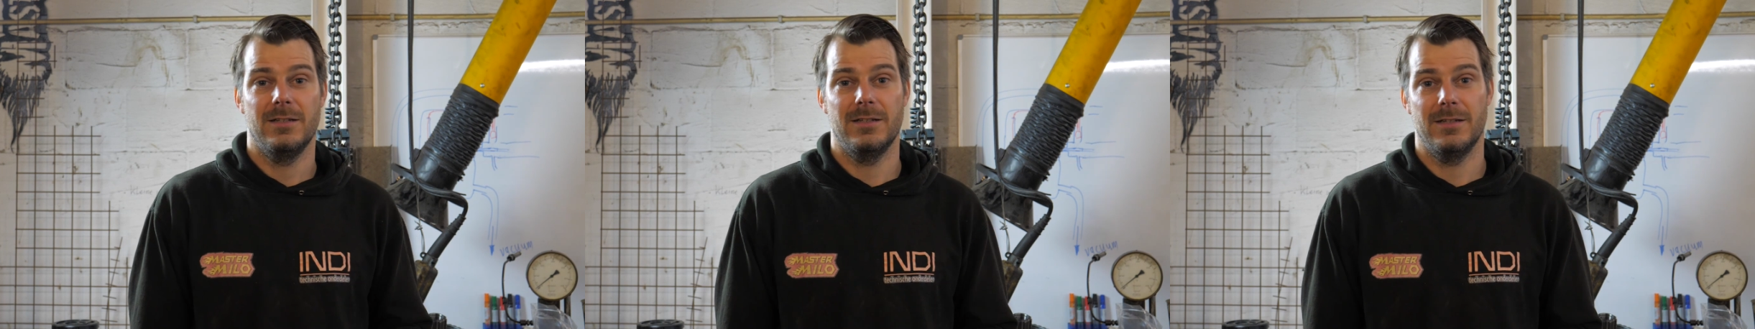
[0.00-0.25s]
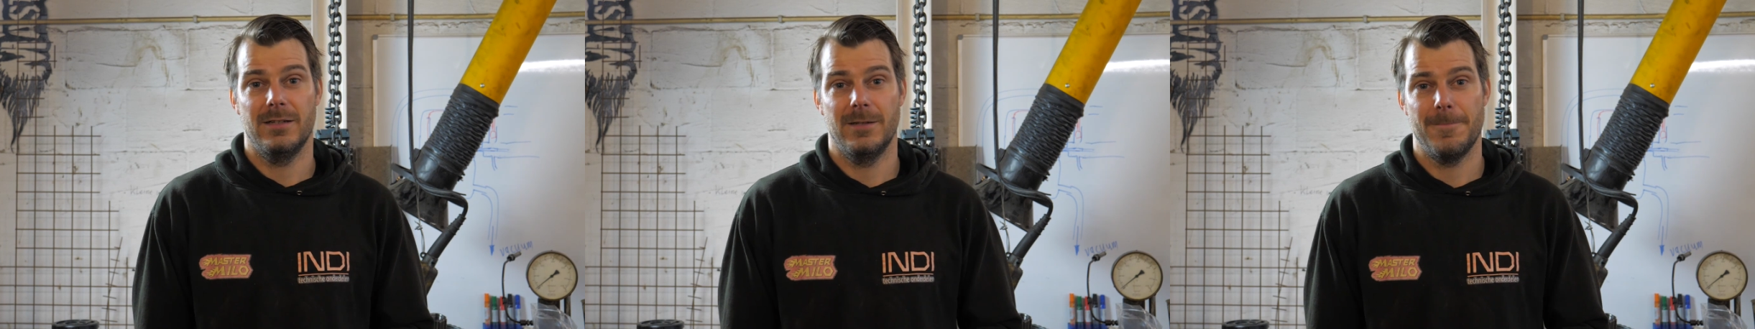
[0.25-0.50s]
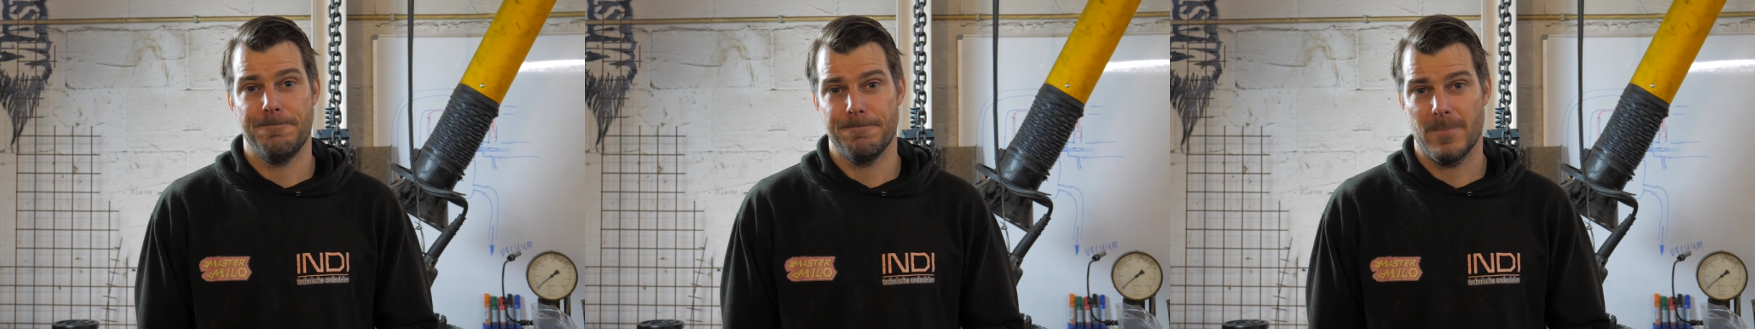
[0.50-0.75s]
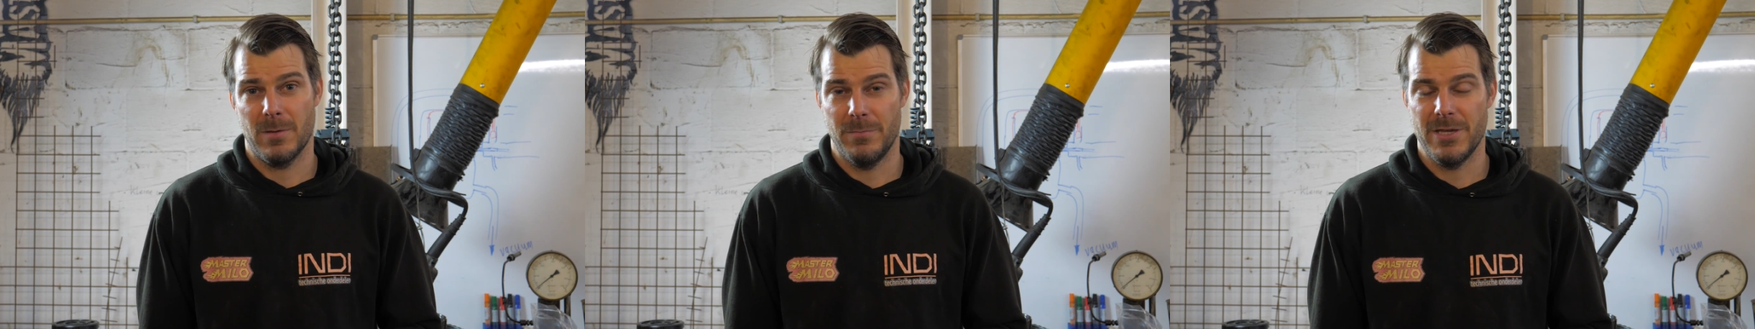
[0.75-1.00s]

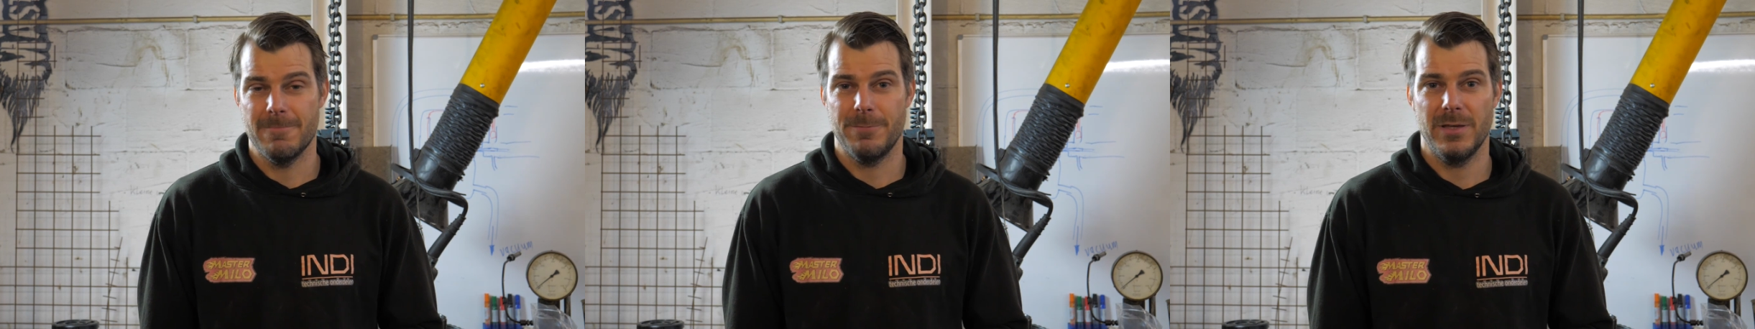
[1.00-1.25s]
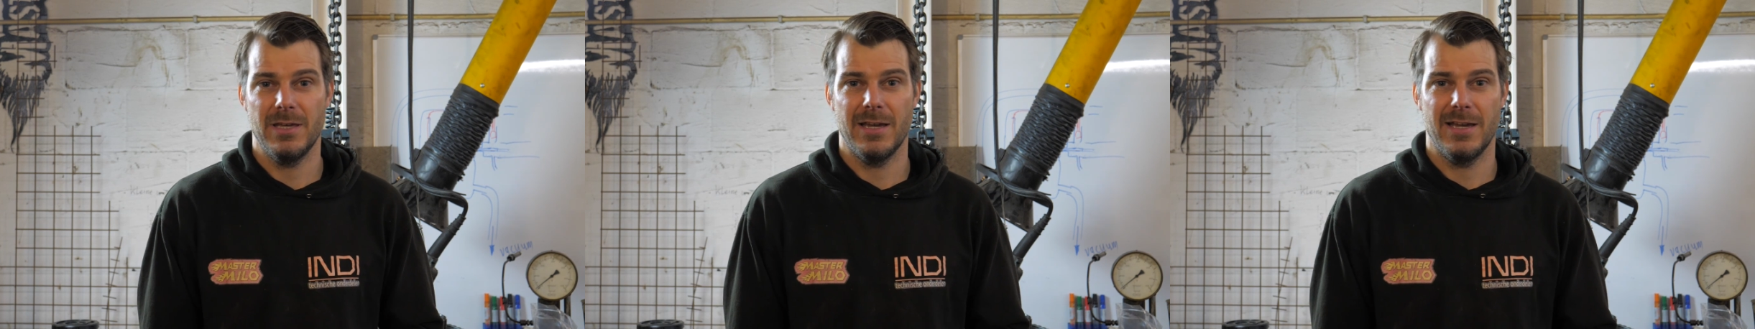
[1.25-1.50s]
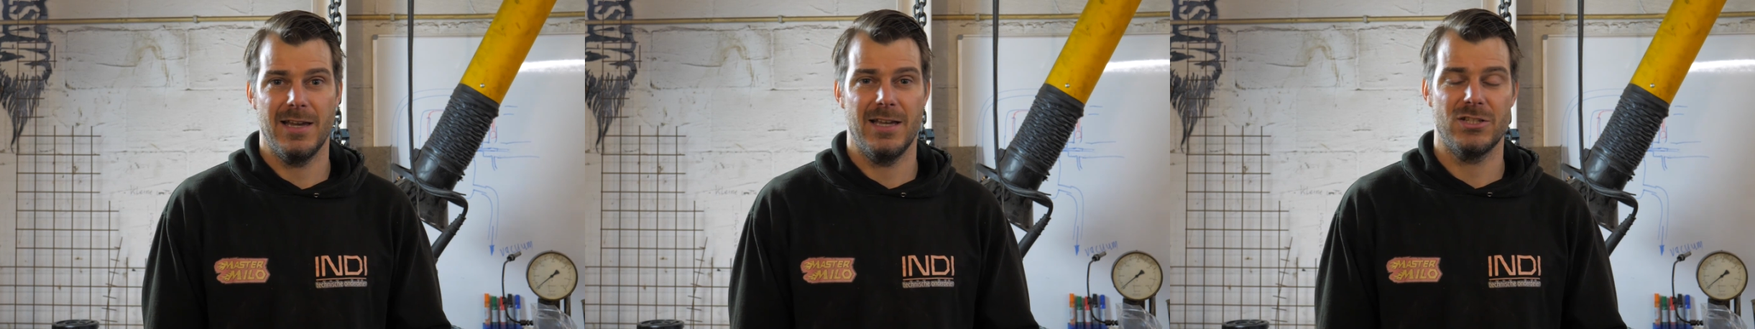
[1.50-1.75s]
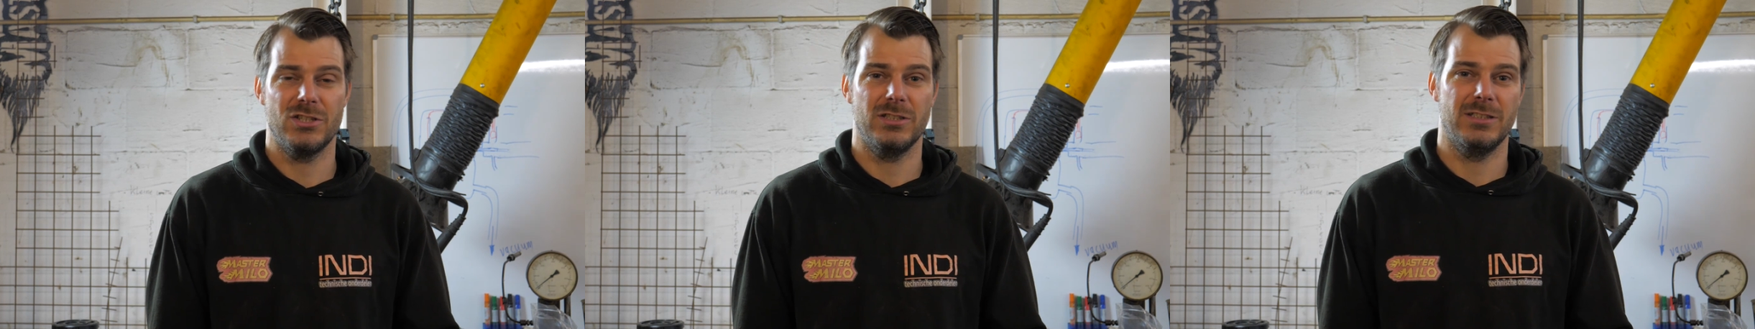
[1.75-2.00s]
Um, BMP
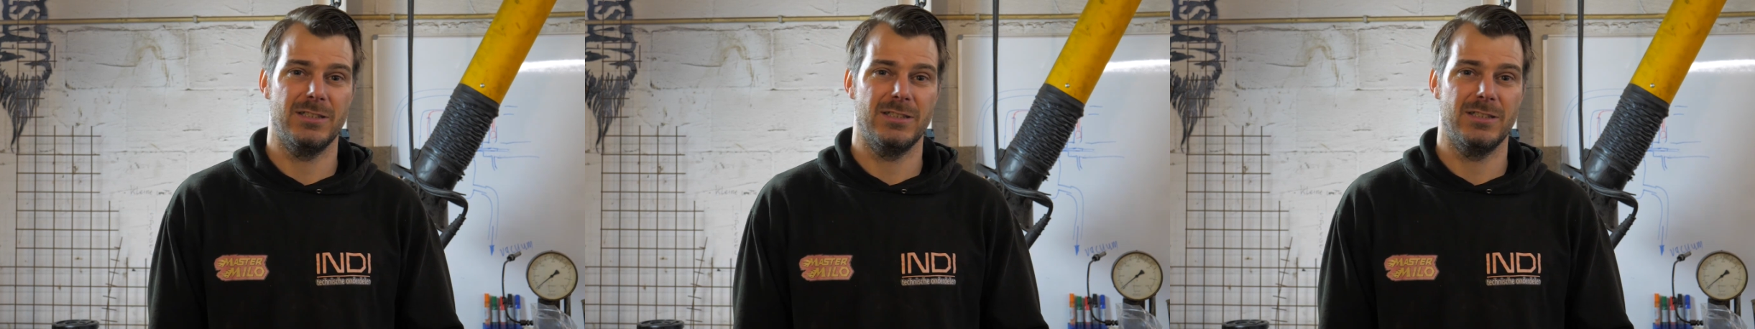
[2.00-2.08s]
has